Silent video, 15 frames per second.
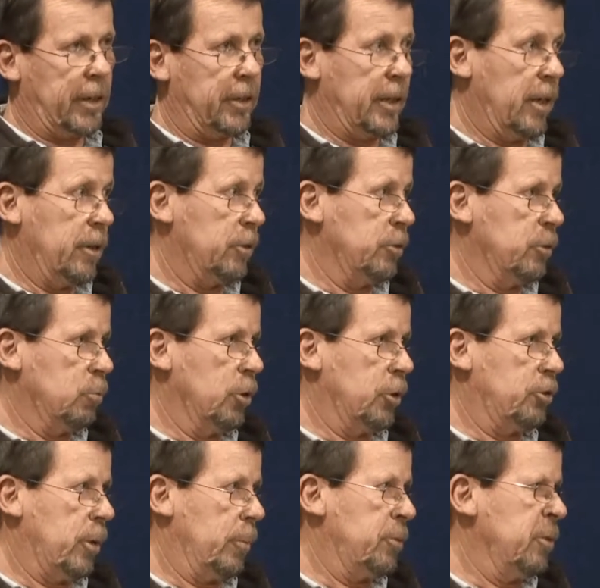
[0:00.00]
and we started going
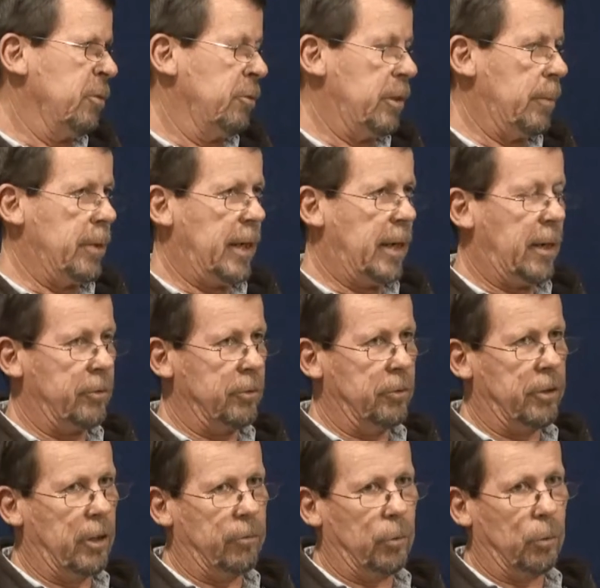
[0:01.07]
to some workshops and
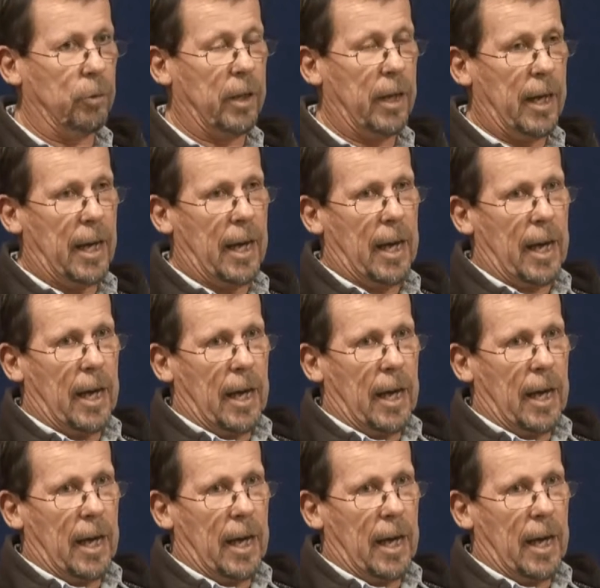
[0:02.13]
seminars and so forth,